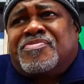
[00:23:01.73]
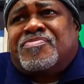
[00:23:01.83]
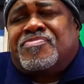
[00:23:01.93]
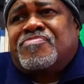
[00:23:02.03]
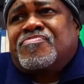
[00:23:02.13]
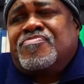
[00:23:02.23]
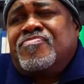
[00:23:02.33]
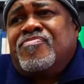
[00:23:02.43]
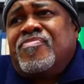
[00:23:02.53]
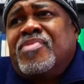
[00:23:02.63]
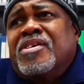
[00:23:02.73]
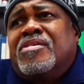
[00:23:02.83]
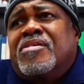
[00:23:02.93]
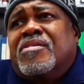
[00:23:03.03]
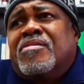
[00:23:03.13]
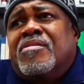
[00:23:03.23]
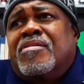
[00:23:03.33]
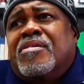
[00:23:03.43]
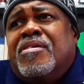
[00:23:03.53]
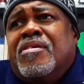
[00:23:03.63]
I thought I thought Fab Five was
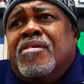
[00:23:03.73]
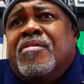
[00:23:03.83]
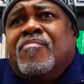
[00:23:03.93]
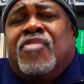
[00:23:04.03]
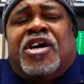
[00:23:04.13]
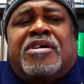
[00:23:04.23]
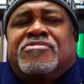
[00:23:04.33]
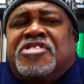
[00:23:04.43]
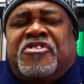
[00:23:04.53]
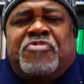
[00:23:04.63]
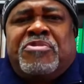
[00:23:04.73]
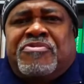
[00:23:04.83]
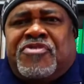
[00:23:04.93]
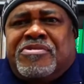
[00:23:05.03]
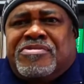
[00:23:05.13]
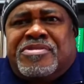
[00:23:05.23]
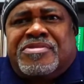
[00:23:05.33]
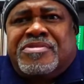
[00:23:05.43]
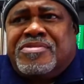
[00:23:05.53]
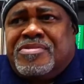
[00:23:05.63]
first. No, TFP was first.
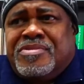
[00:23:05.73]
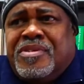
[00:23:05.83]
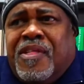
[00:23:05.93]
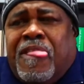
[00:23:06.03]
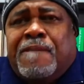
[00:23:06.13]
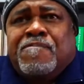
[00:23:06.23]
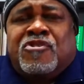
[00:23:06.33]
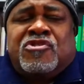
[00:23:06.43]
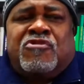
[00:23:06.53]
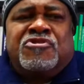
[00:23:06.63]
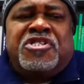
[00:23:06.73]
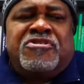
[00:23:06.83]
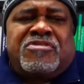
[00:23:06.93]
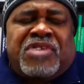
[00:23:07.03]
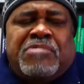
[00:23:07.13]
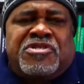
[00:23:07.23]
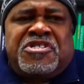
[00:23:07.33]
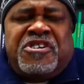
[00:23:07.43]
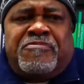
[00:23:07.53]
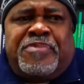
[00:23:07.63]
Okay. Because OG used to rap with
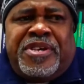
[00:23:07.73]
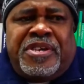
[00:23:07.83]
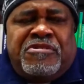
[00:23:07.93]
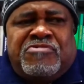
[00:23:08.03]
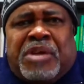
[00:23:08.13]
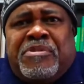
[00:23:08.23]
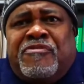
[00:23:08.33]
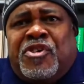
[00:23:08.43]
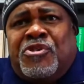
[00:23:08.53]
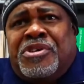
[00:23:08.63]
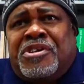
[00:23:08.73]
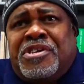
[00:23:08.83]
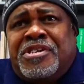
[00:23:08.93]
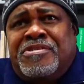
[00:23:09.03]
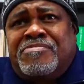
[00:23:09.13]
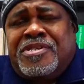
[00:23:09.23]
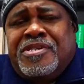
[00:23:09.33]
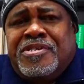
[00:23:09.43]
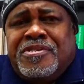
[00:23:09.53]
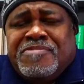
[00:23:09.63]
TFP. He used to rap with Voe and all of that.
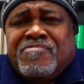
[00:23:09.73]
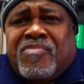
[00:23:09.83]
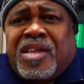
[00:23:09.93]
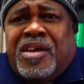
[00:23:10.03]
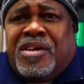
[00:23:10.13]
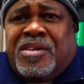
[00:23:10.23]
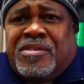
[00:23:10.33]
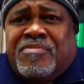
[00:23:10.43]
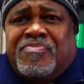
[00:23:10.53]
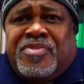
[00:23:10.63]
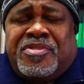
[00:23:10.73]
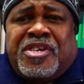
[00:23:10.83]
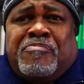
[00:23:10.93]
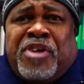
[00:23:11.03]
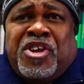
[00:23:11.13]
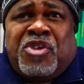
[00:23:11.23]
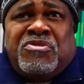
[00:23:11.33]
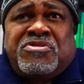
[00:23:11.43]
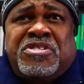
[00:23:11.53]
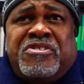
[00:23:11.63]
And I think Payload
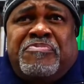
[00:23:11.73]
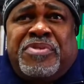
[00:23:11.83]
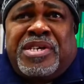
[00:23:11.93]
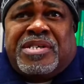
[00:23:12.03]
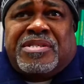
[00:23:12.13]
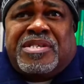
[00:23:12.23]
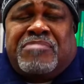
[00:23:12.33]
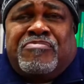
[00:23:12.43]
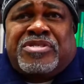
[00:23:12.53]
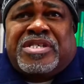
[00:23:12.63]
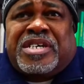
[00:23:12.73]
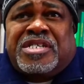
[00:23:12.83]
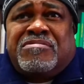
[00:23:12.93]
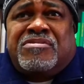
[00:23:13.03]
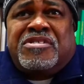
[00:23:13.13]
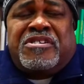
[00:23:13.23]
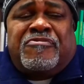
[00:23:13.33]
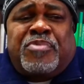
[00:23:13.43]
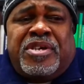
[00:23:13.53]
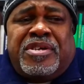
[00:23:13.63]
with TFP. Butch and Chase with
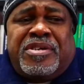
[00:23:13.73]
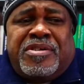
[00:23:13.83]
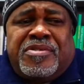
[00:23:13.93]
TFP